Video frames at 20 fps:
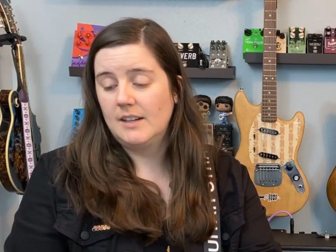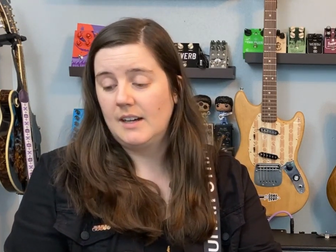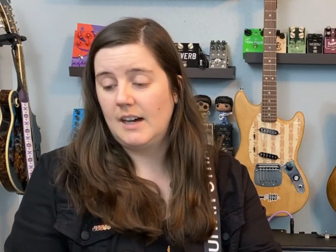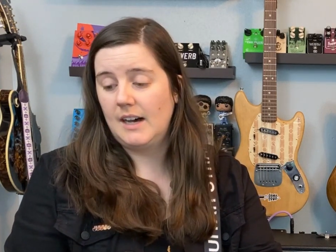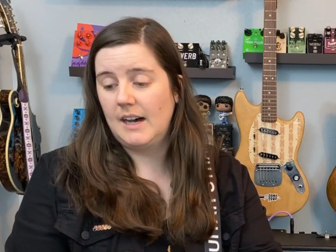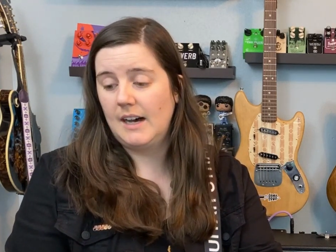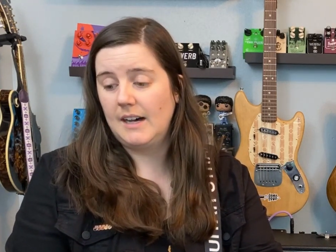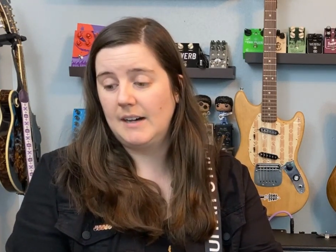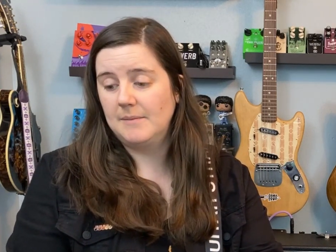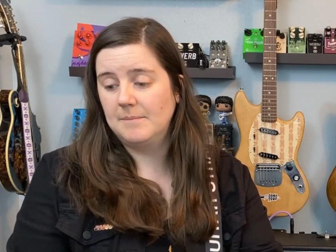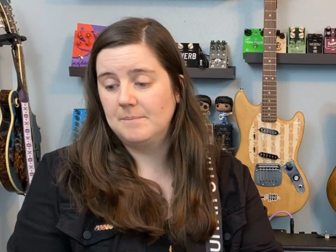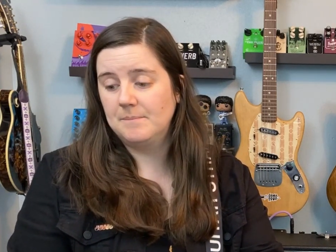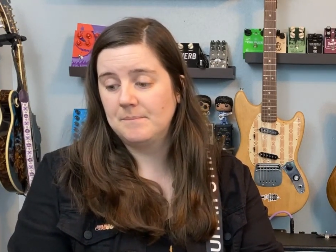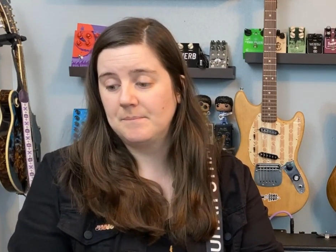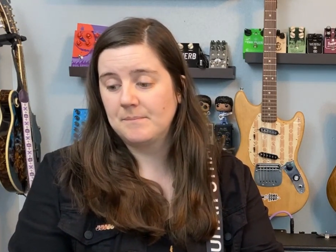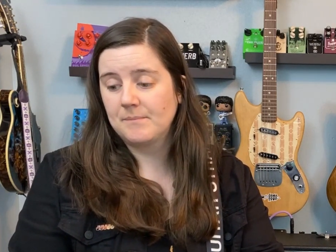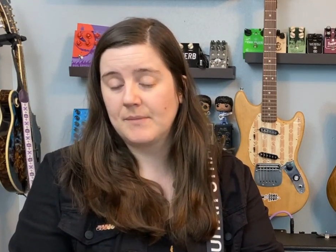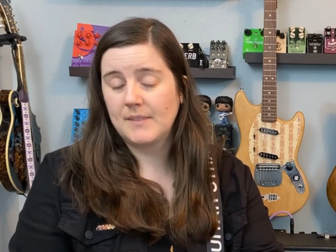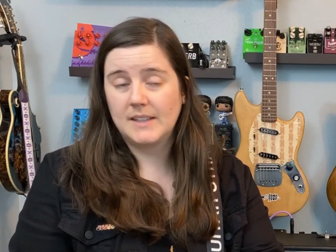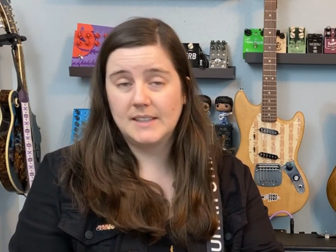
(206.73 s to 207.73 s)

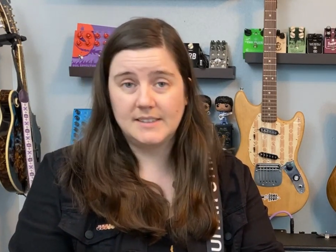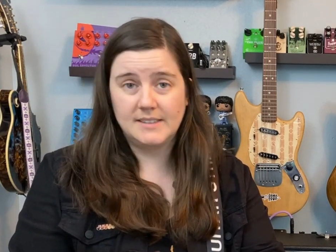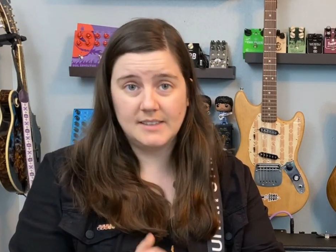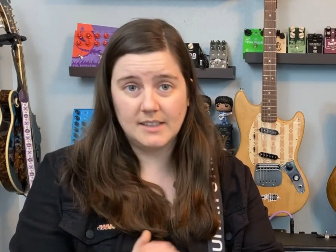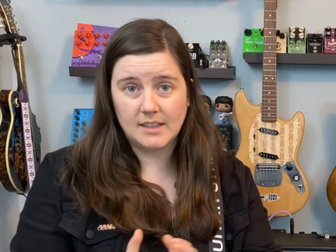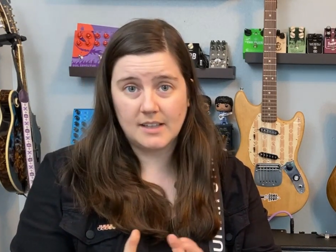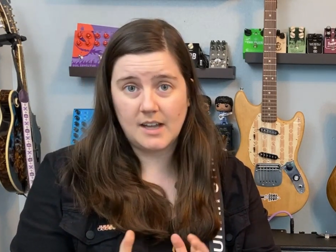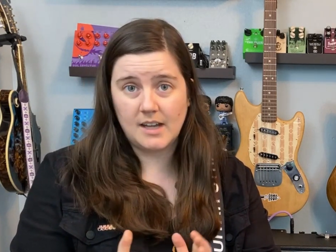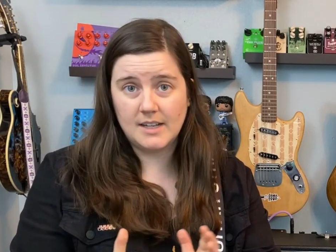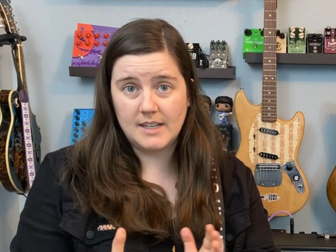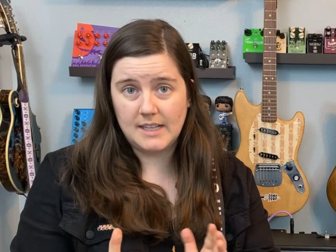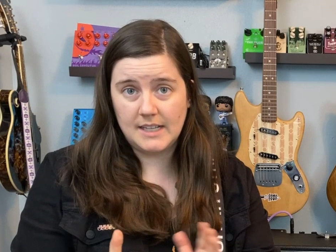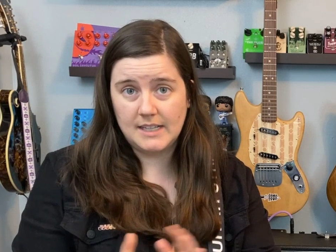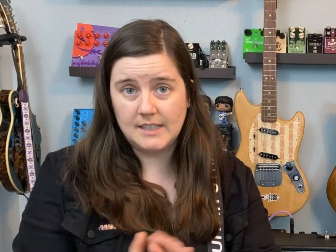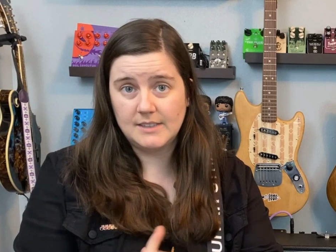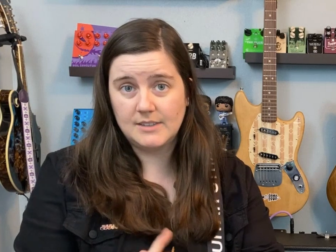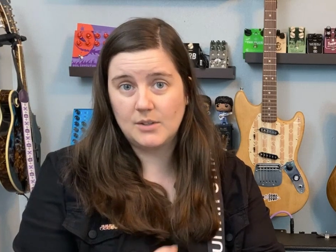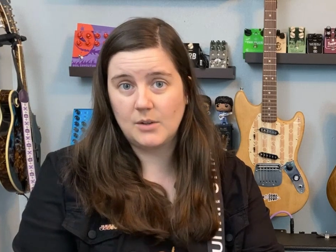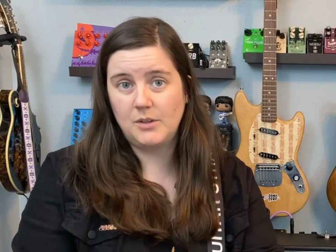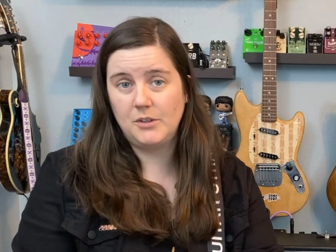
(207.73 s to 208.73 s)
The silicone
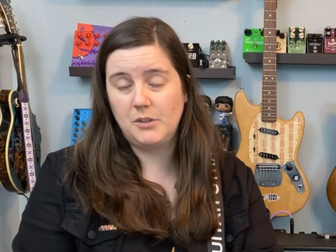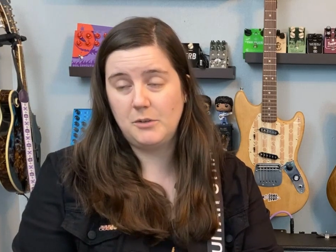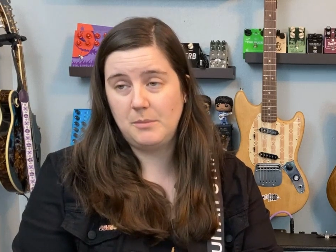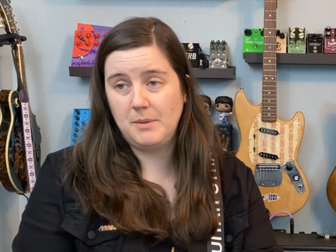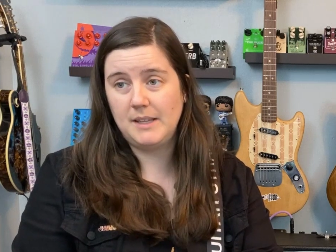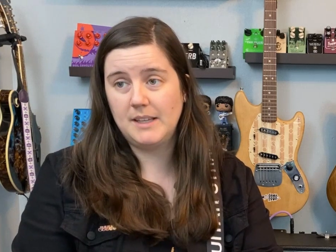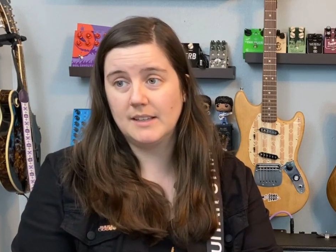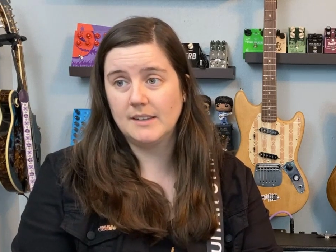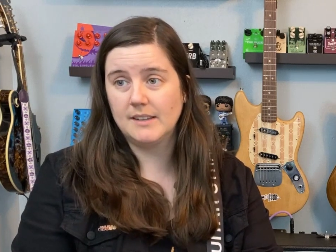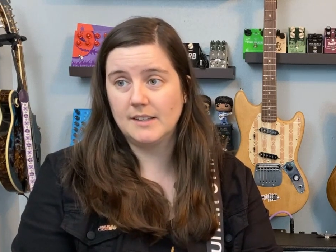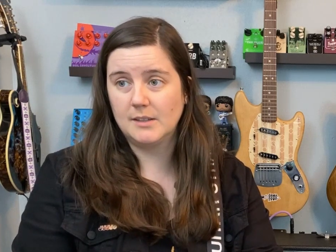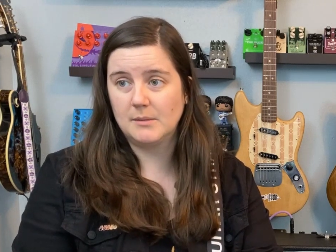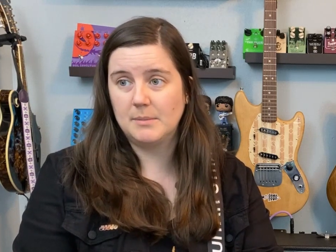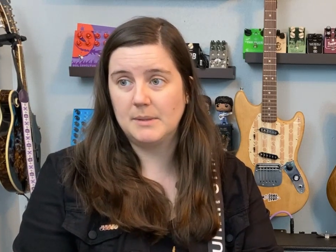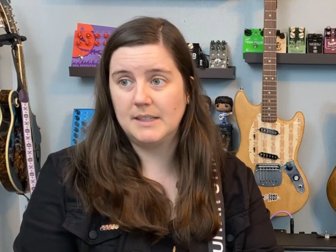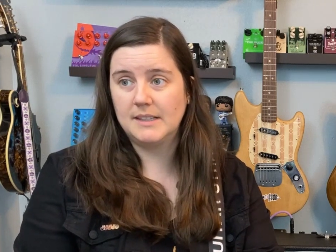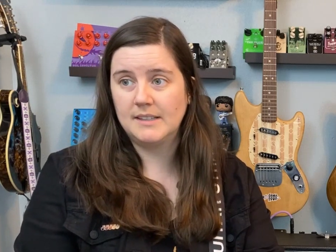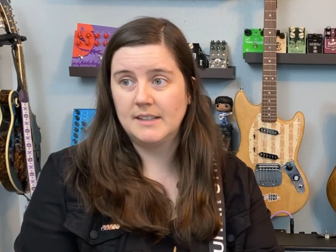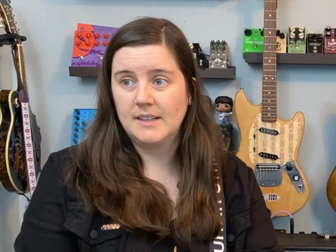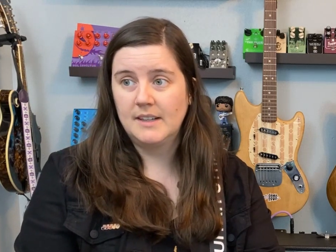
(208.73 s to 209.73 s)
is going to be a little
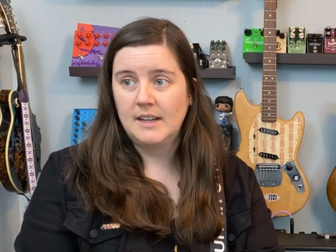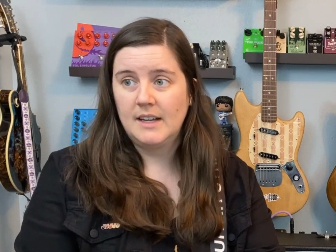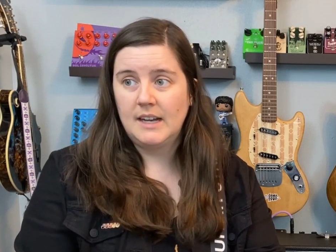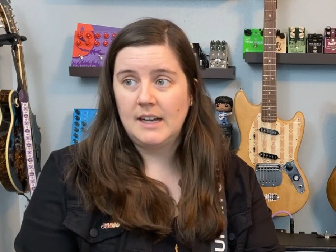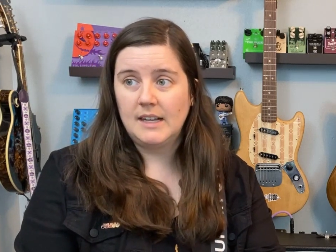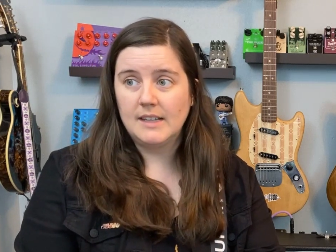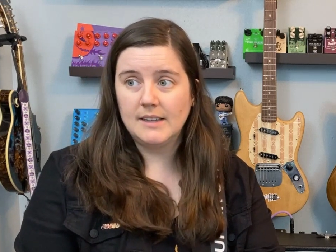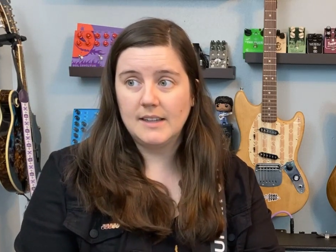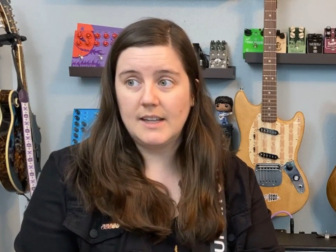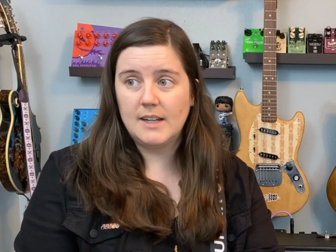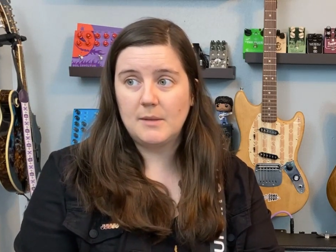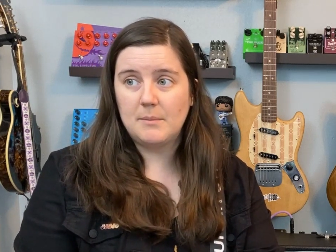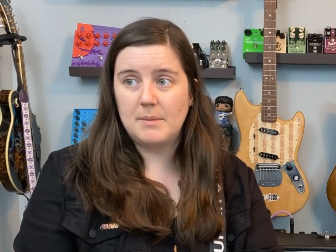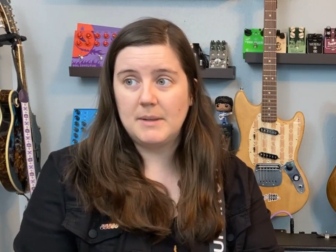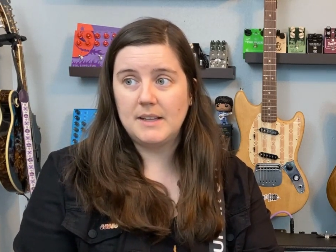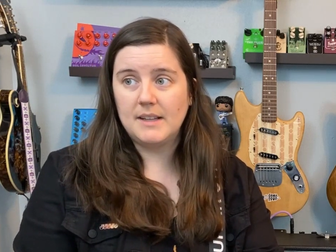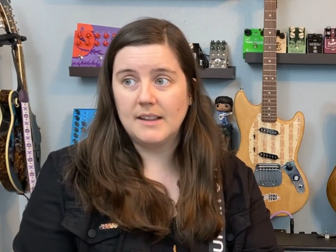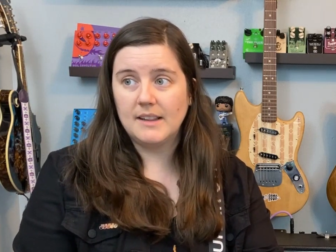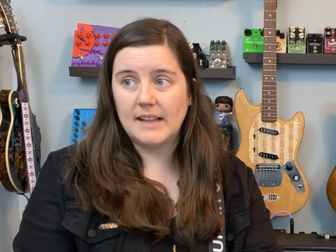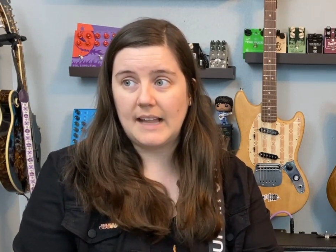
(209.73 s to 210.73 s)
bit
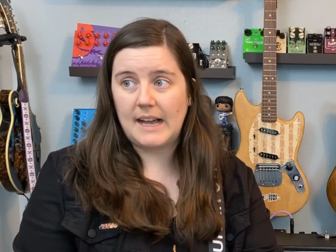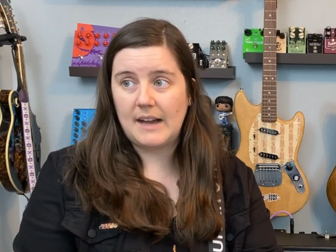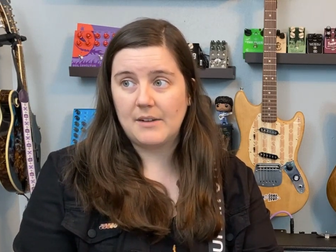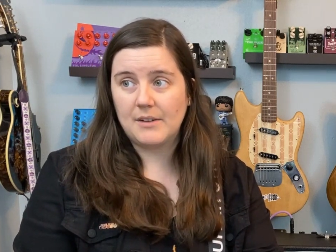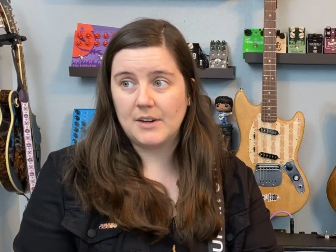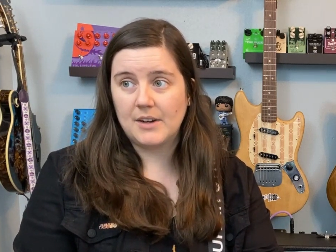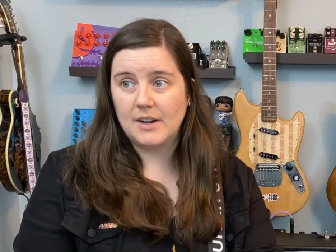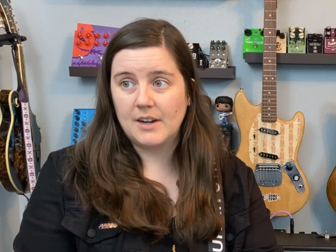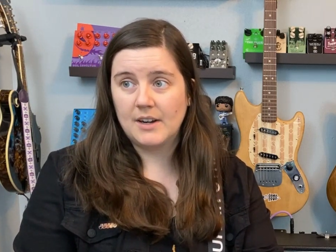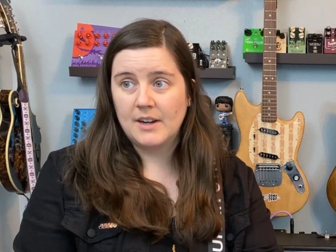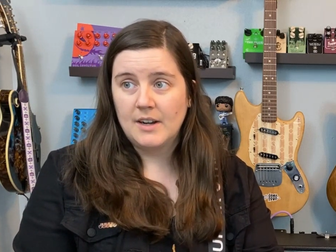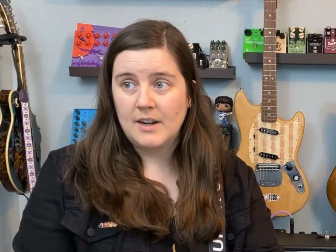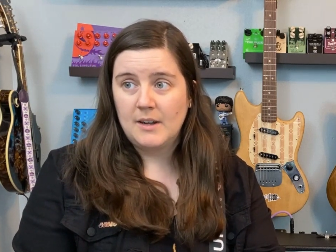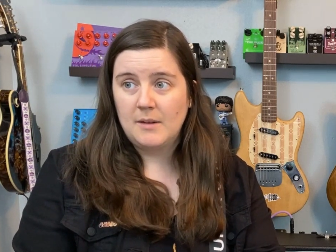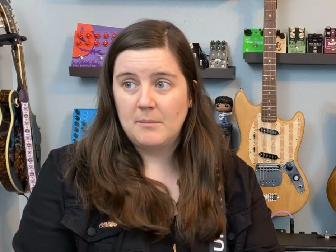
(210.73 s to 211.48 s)
louder,